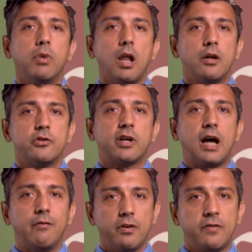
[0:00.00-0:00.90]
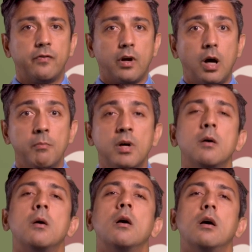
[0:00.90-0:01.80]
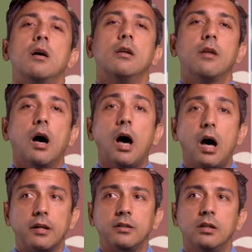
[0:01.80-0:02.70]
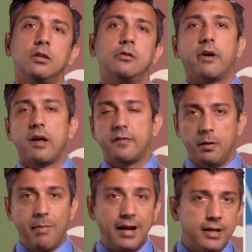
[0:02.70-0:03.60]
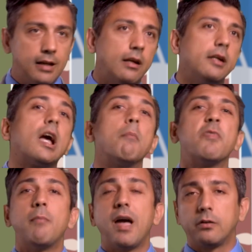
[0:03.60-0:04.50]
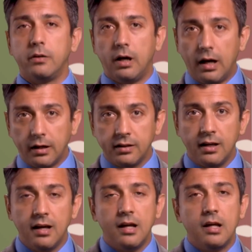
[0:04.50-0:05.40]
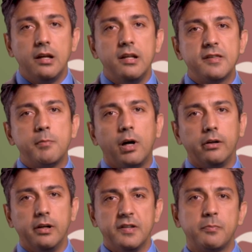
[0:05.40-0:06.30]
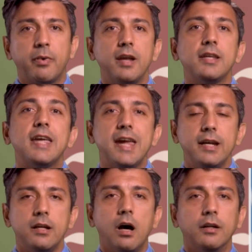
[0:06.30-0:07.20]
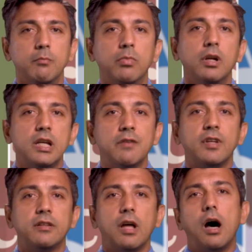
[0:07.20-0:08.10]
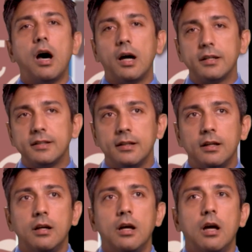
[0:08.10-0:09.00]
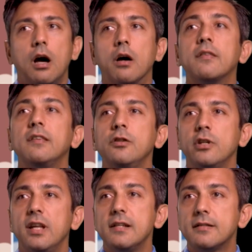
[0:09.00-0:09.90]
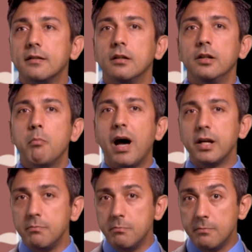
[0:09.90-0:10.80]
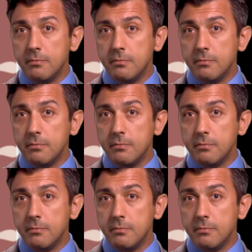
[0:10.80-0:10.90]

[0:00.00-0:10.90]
blood travels from the heart to the rest of the body and then it comes back to the heart. This model is predicated on the belief that the heart oxygenates the body.